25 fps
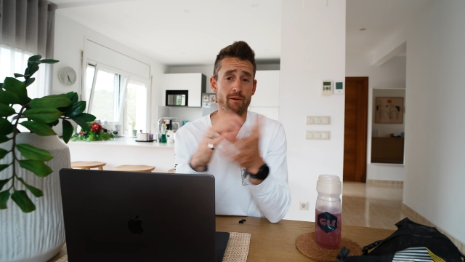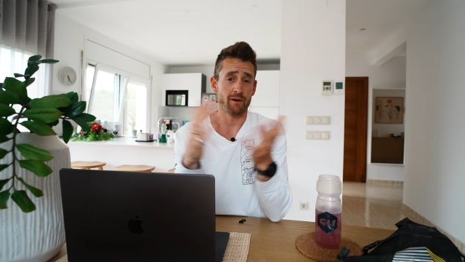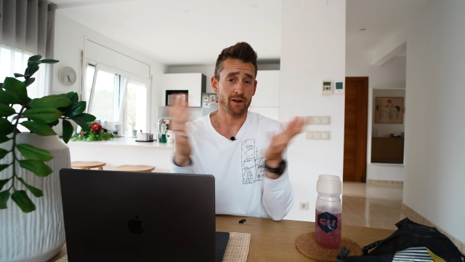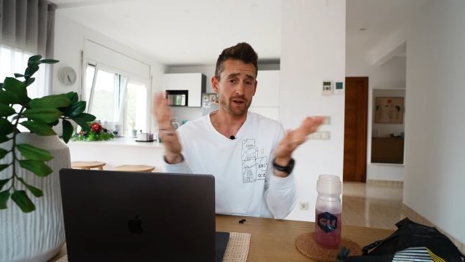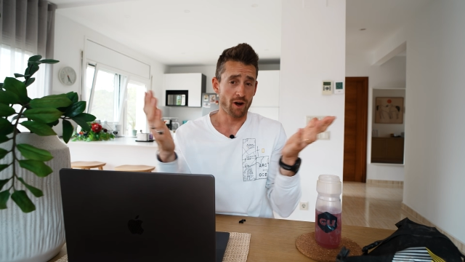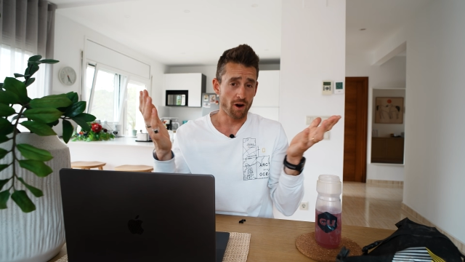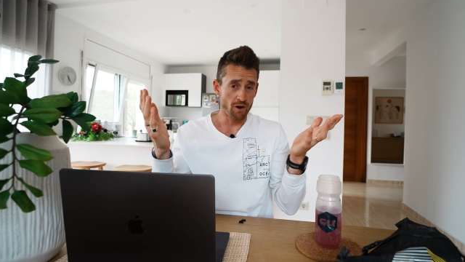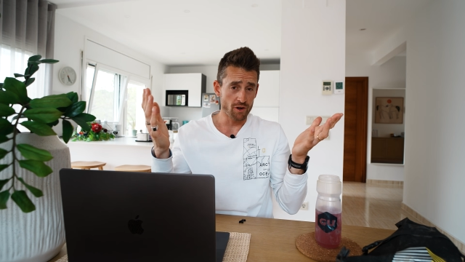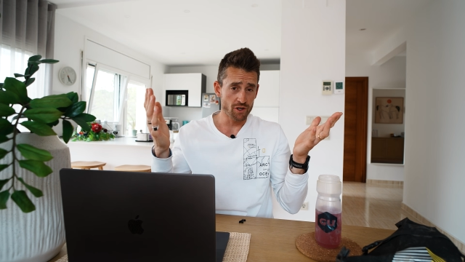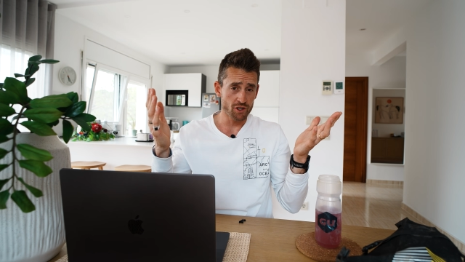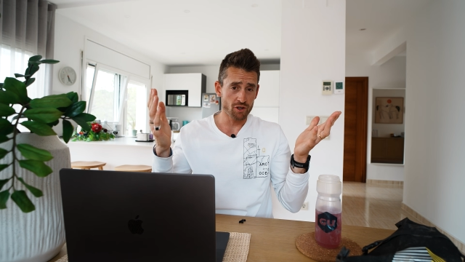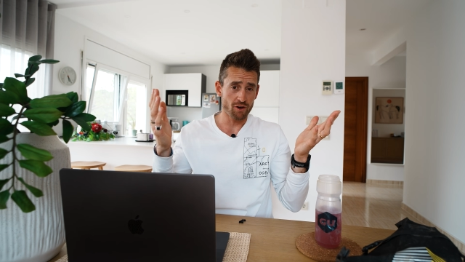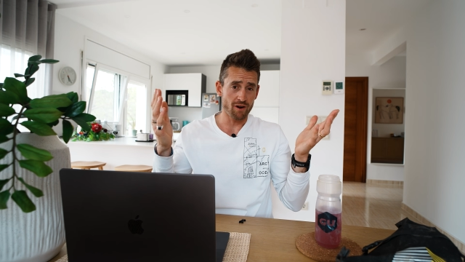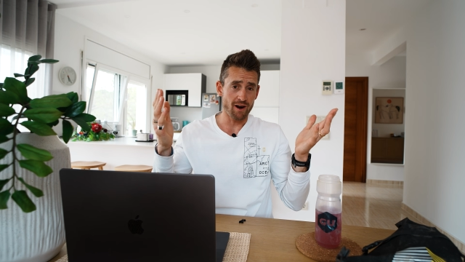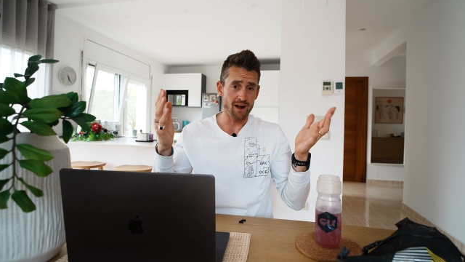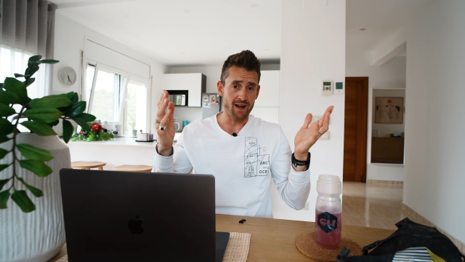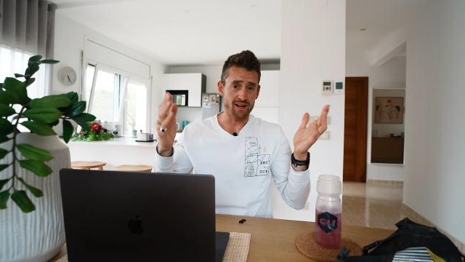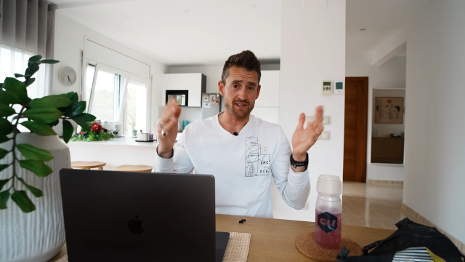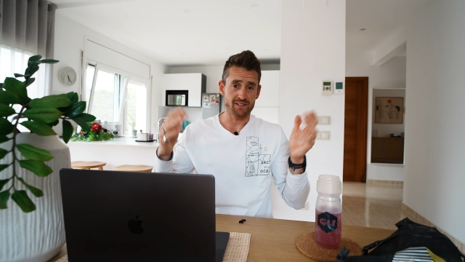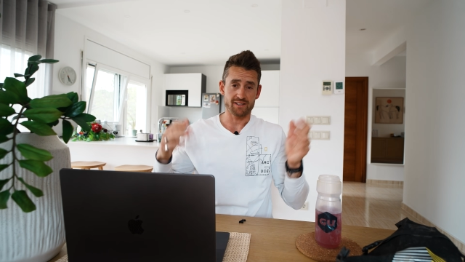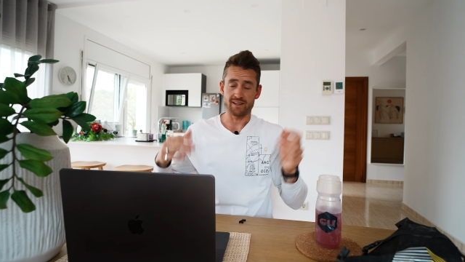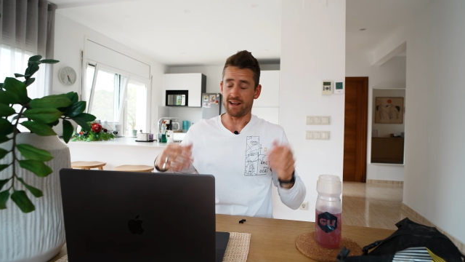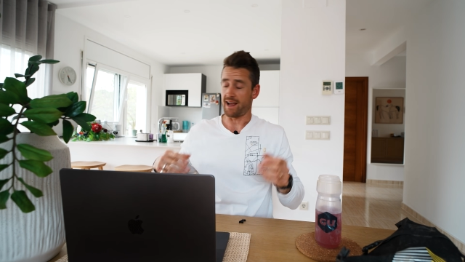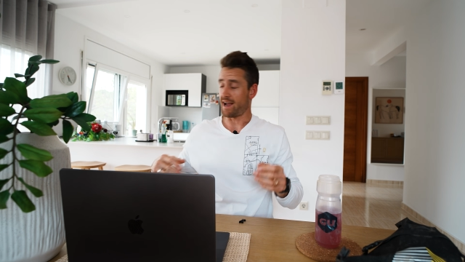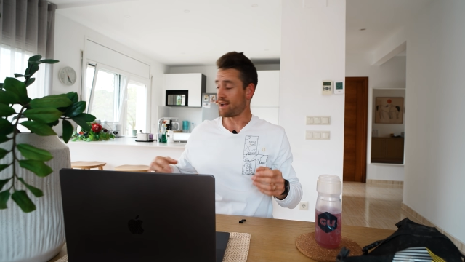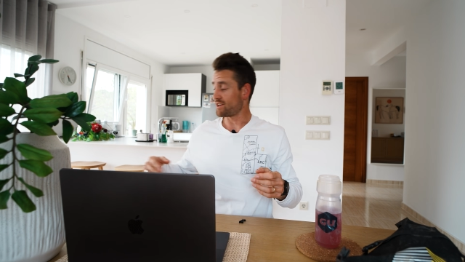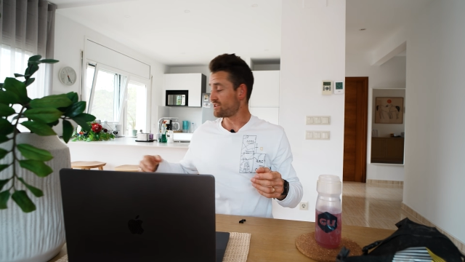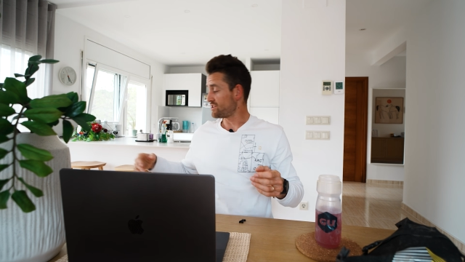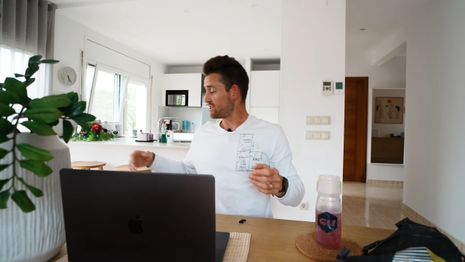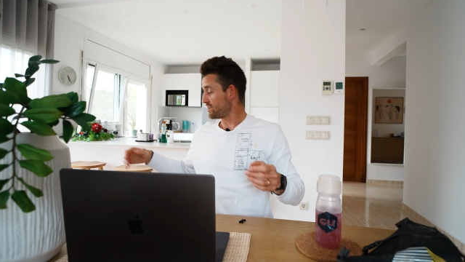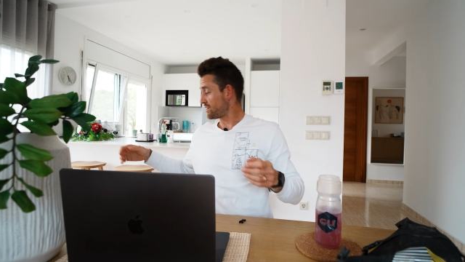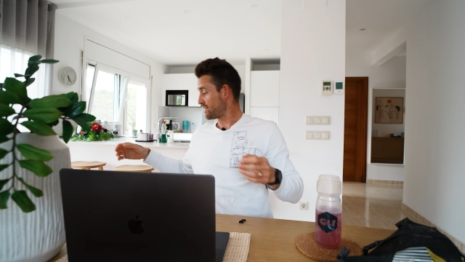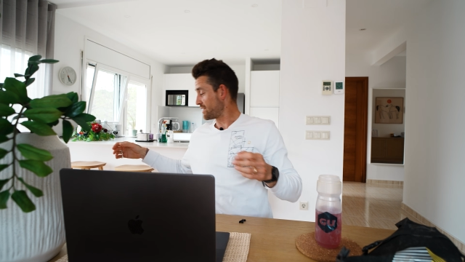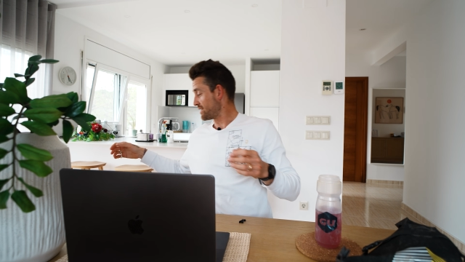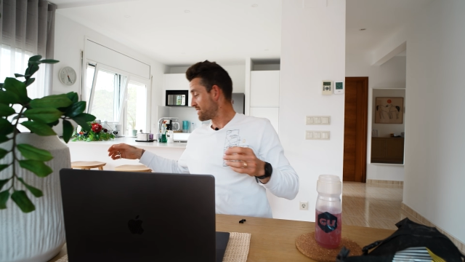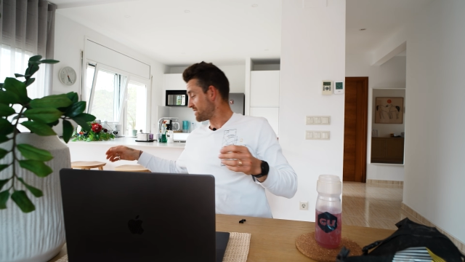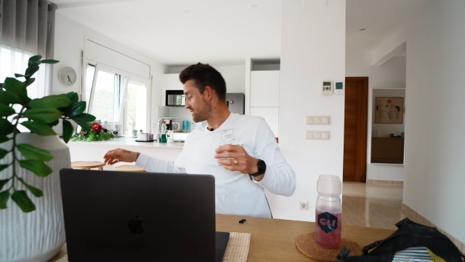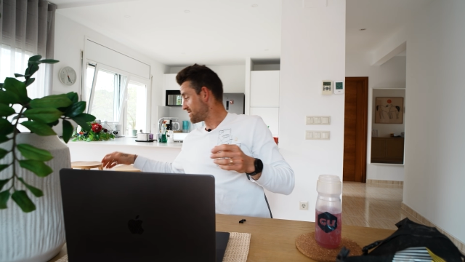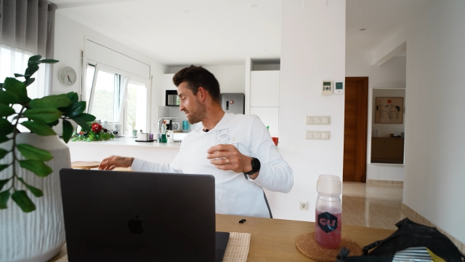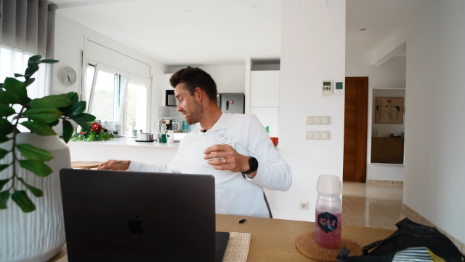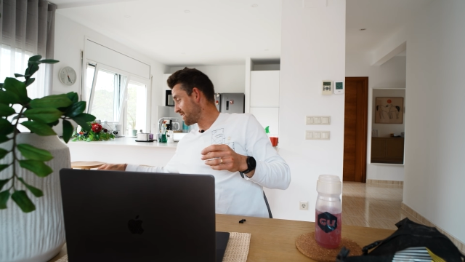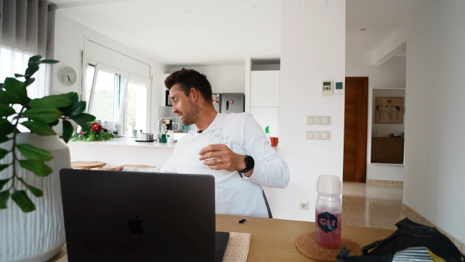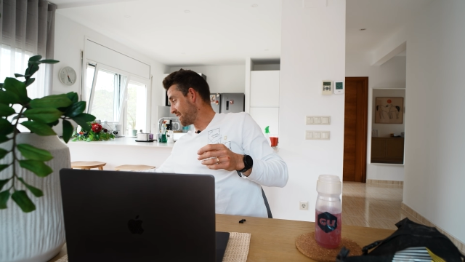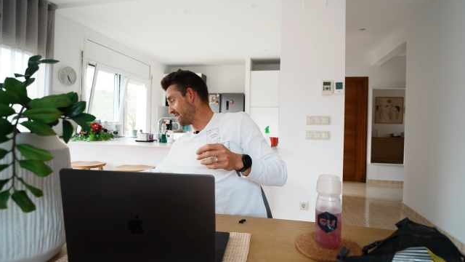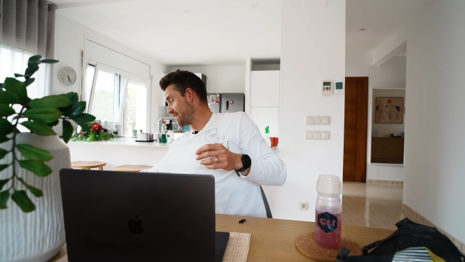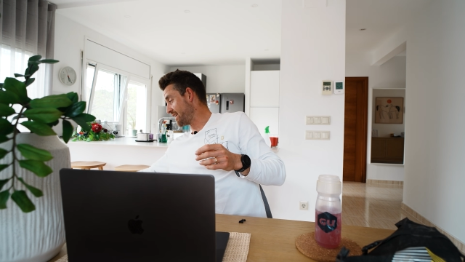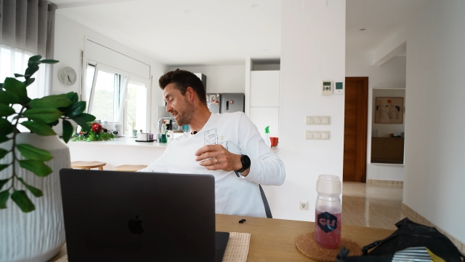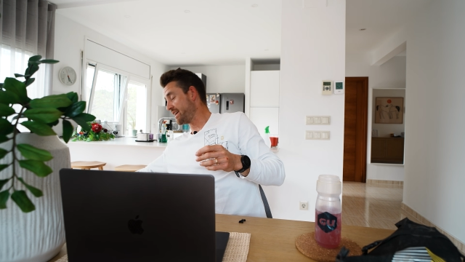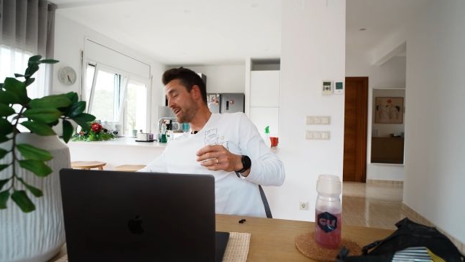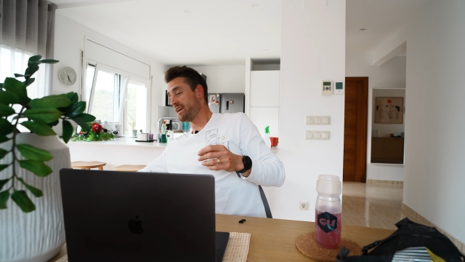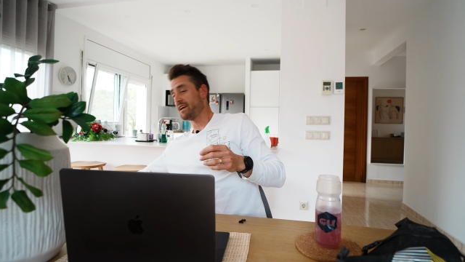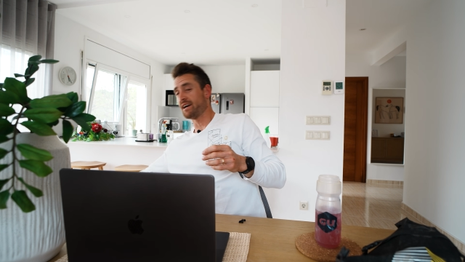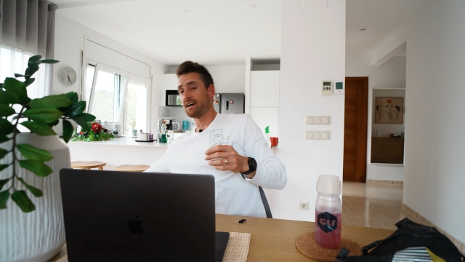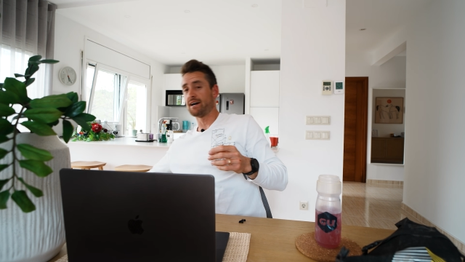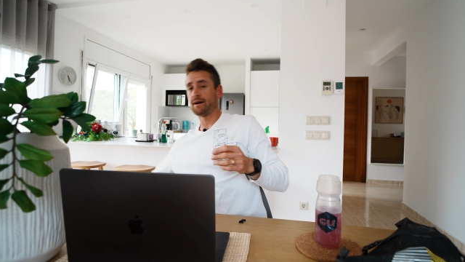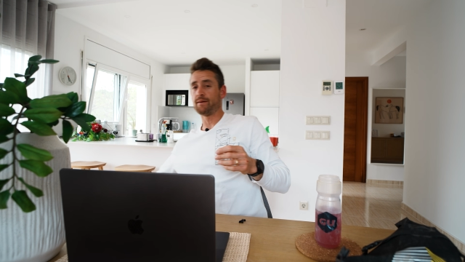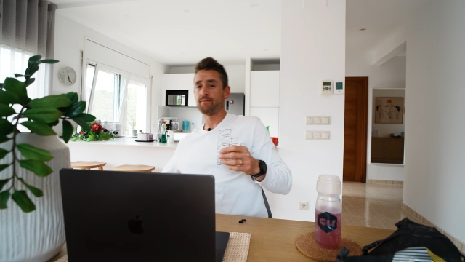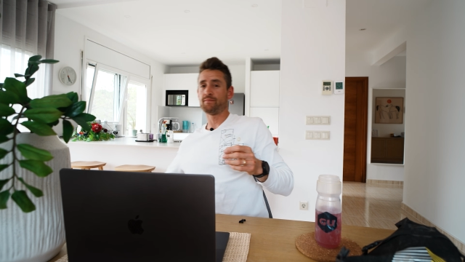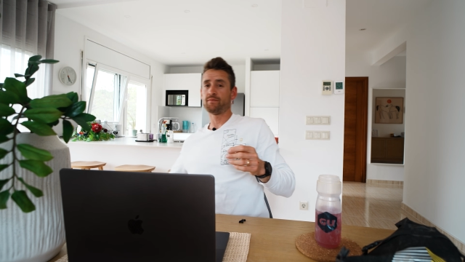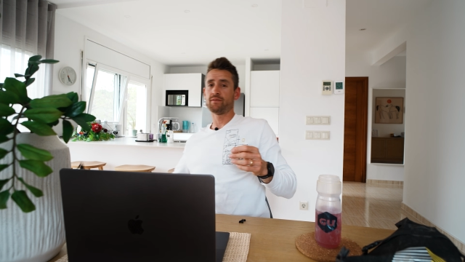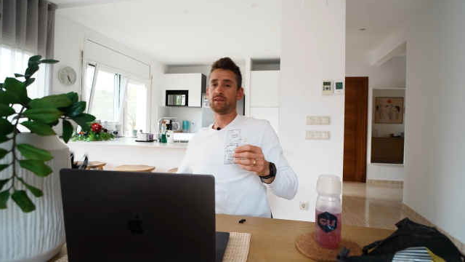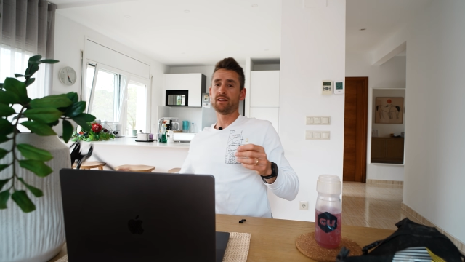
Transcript: in contrast, as you can see here,